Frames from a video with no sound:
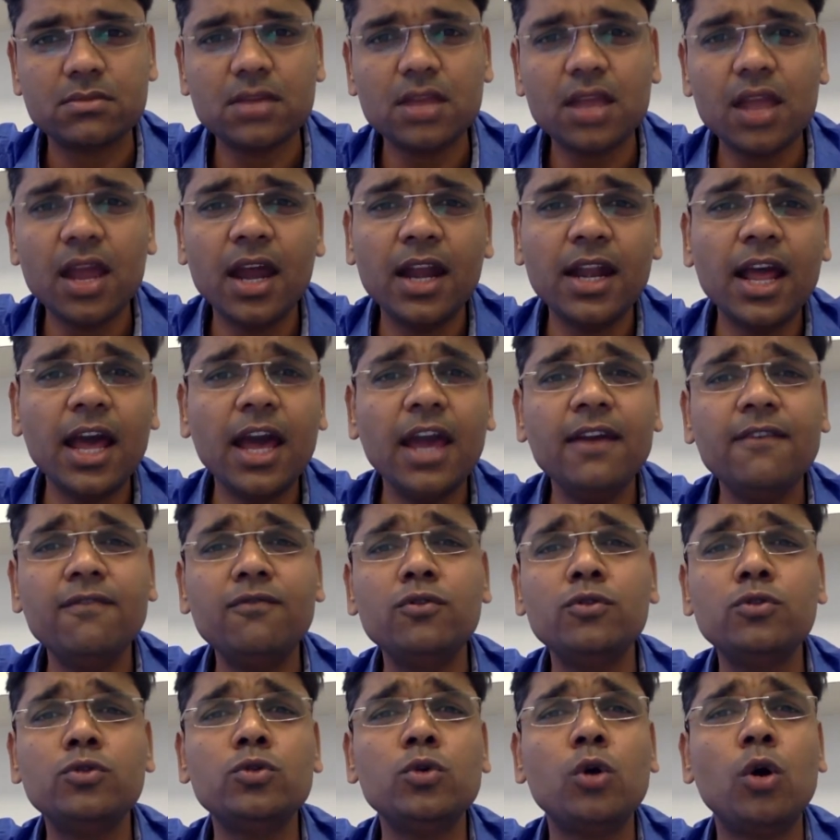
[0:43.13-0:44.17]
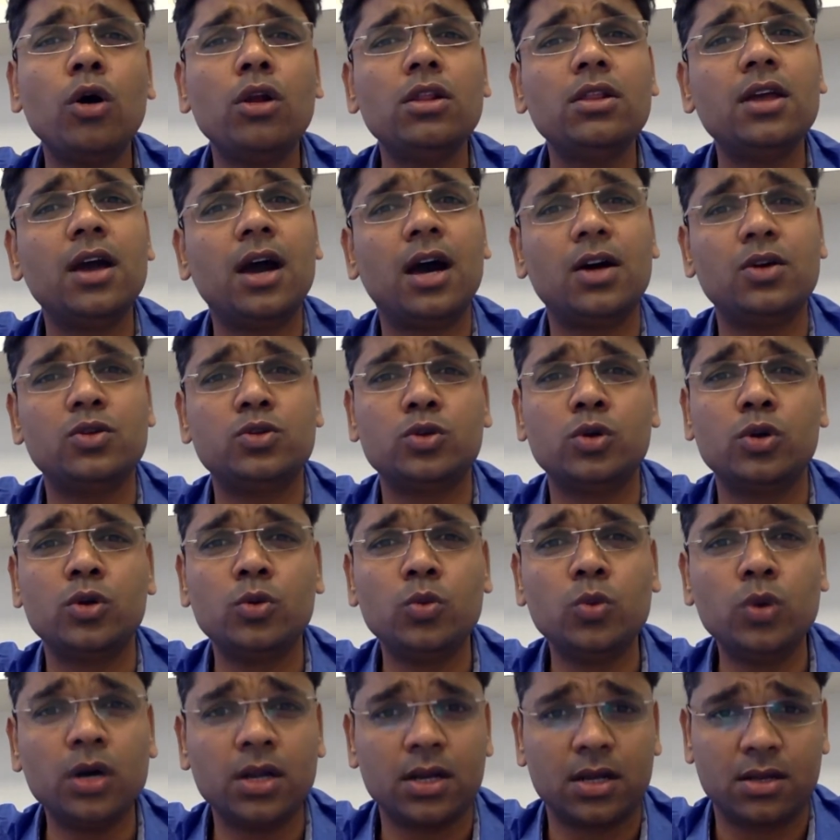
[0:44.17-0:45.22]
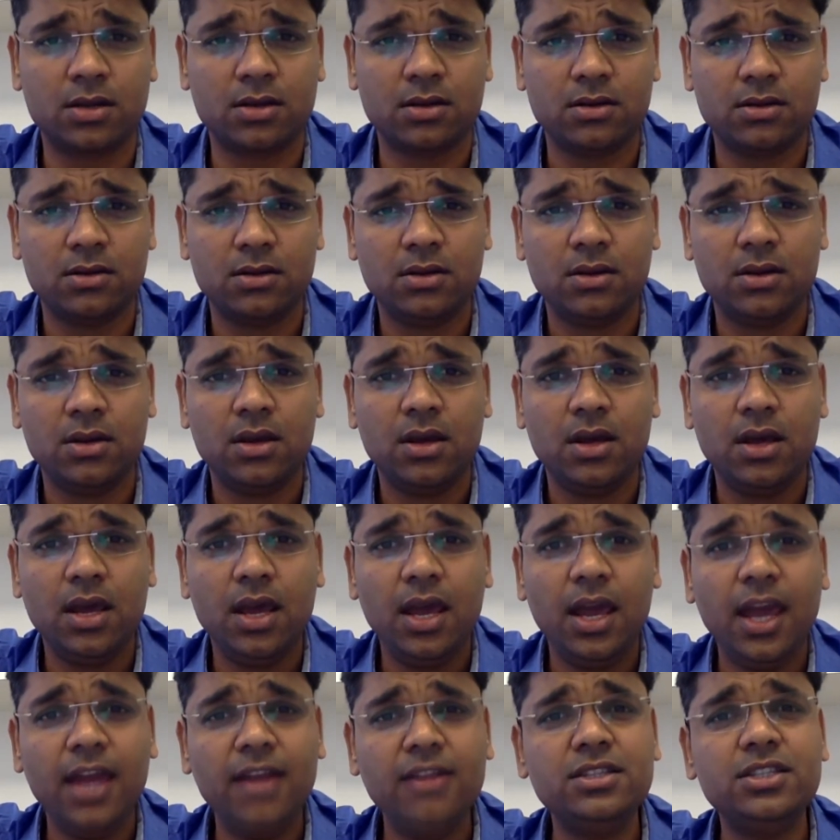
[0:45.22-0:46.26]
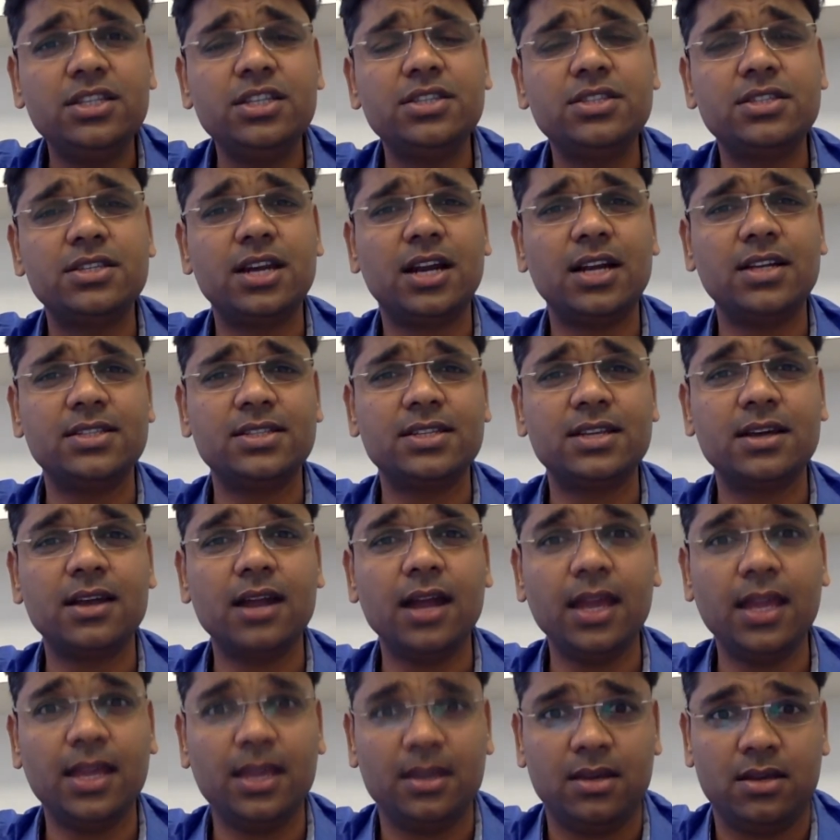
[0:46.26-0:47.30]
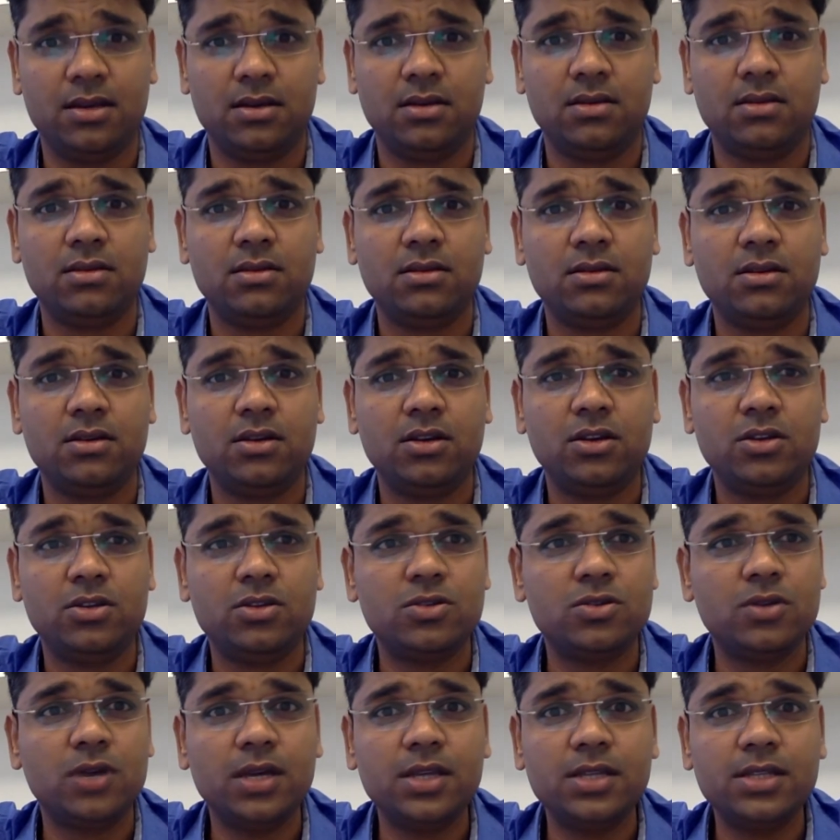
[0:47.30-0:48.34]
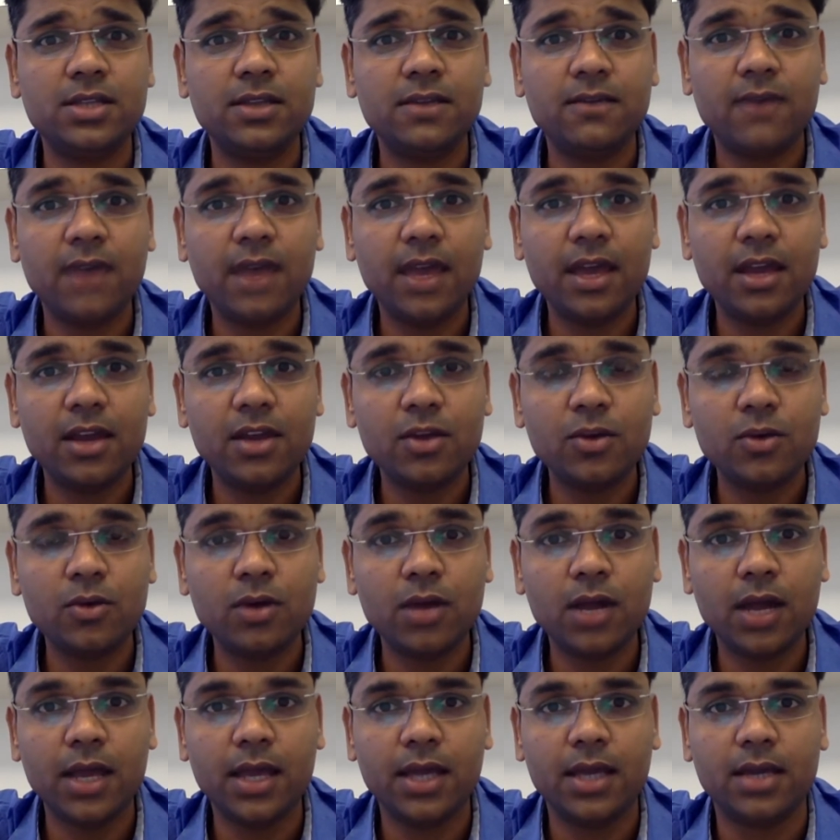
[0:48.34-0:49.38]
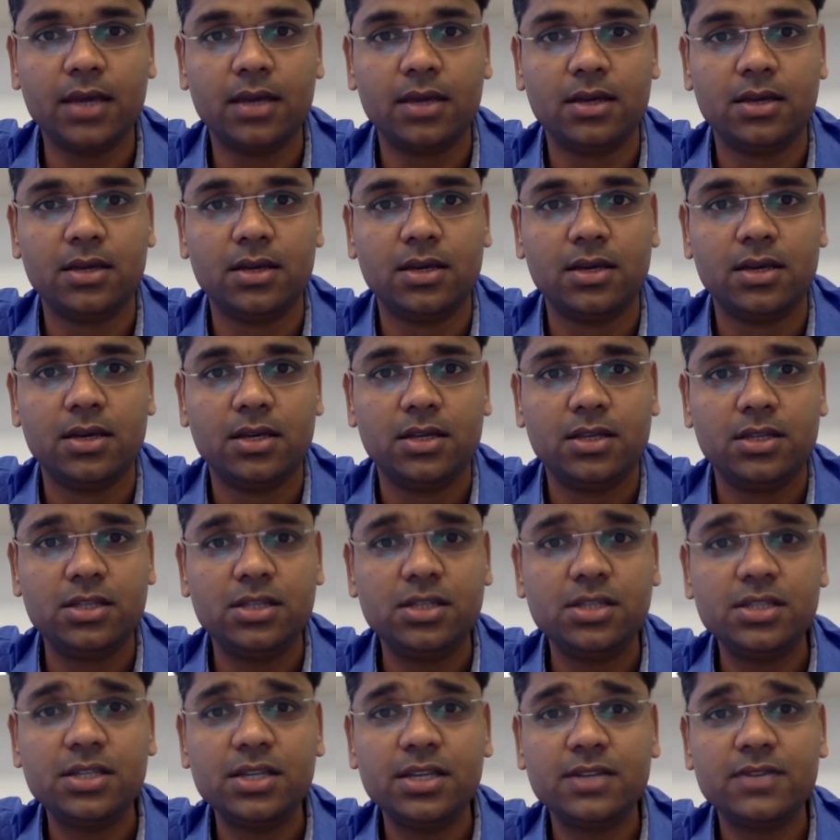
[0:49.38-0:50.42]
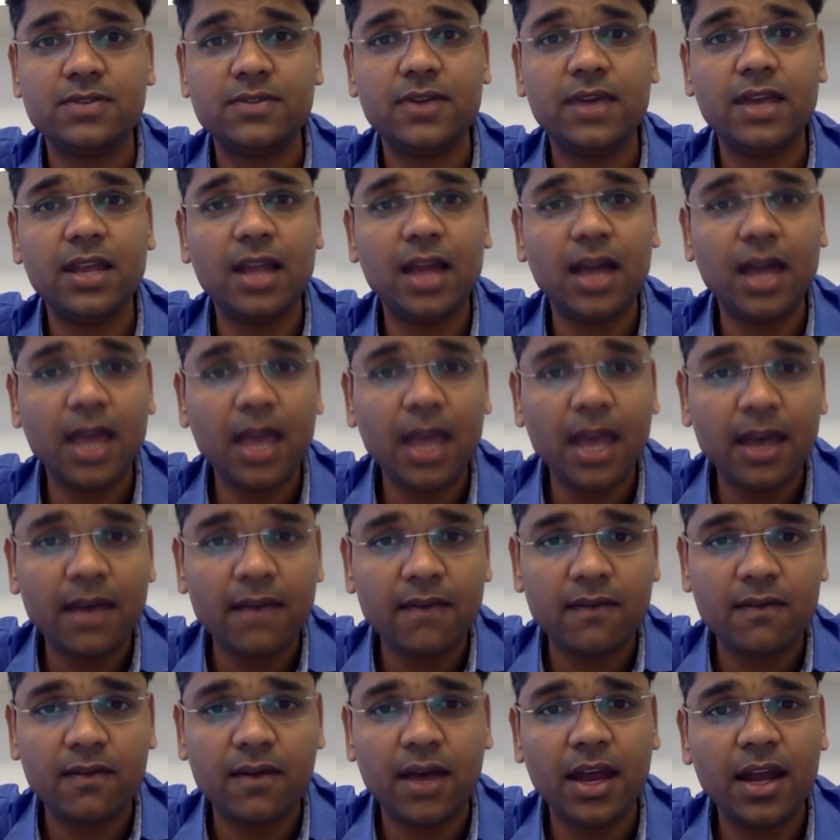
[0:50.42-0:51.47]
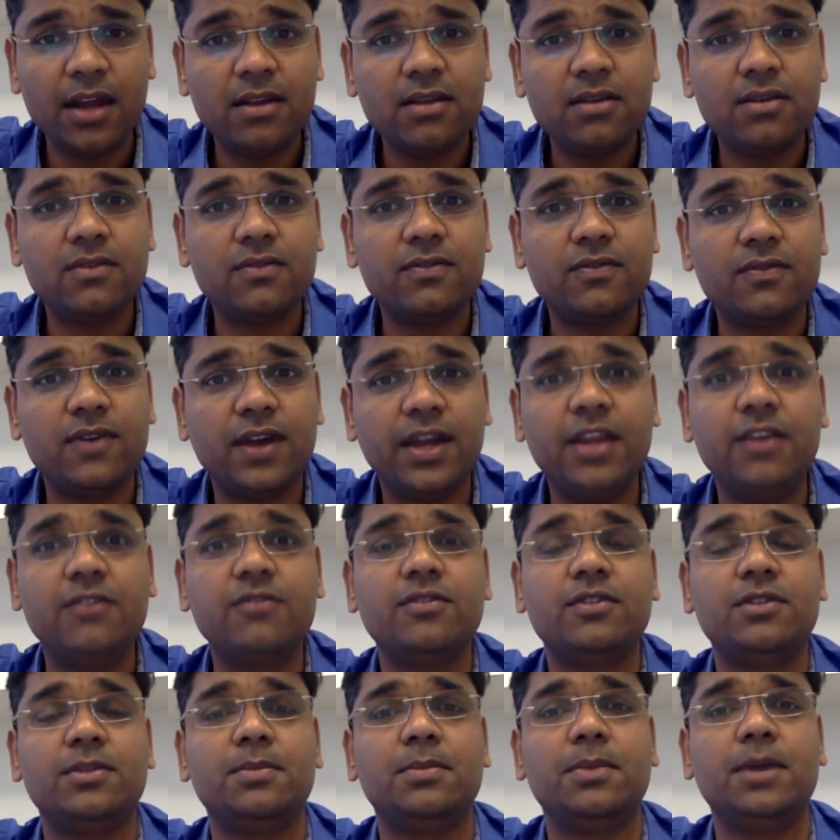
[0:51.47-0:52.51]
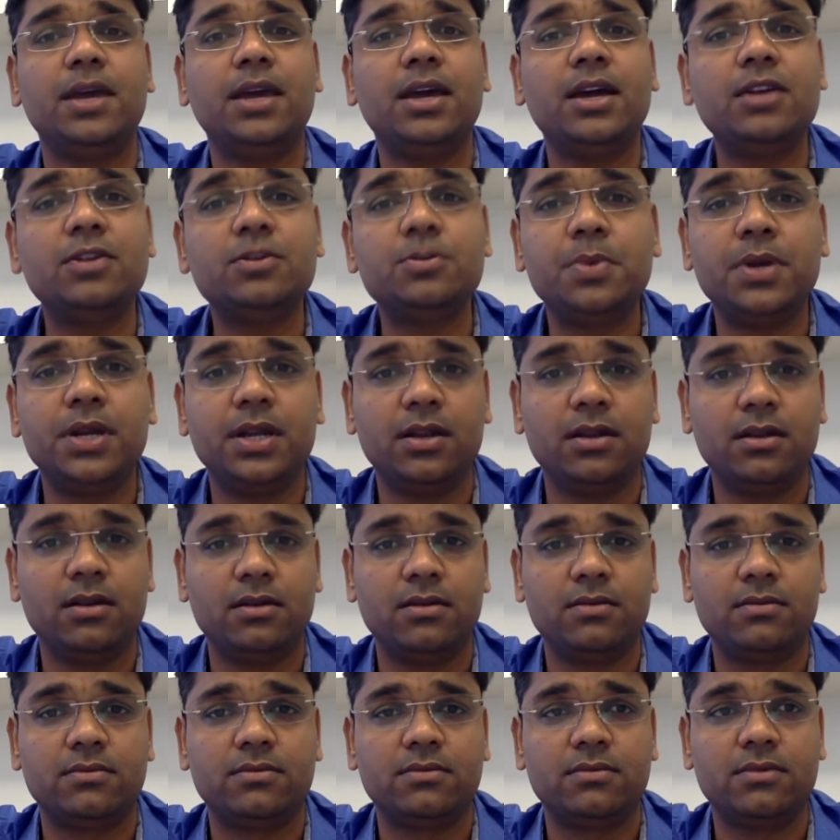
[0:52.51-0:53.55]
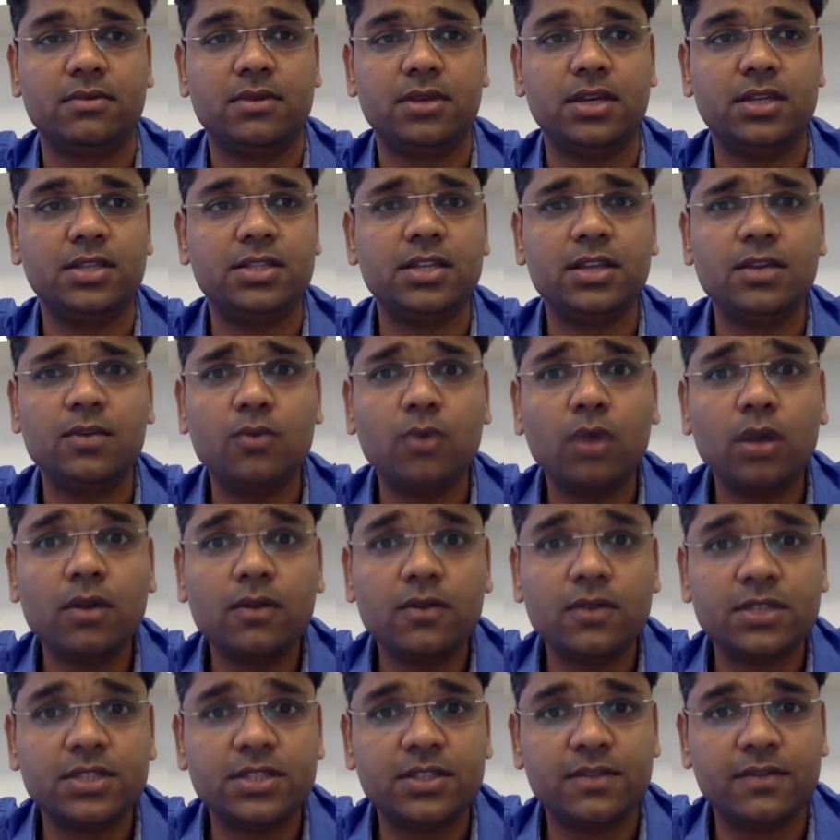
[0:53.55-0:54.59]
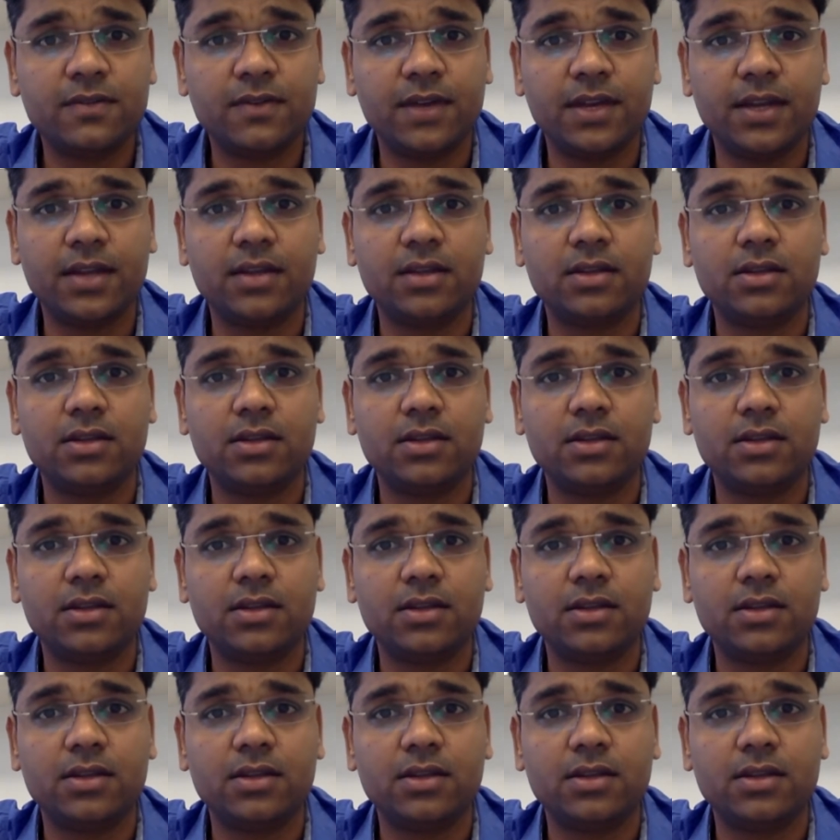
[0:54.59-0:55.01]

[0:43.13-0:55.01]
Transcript: And I have to do all the household work. And she starts crying. So I say, Why are you crying? She says, Well, I have had a fight with my husband. I said, What was the fight?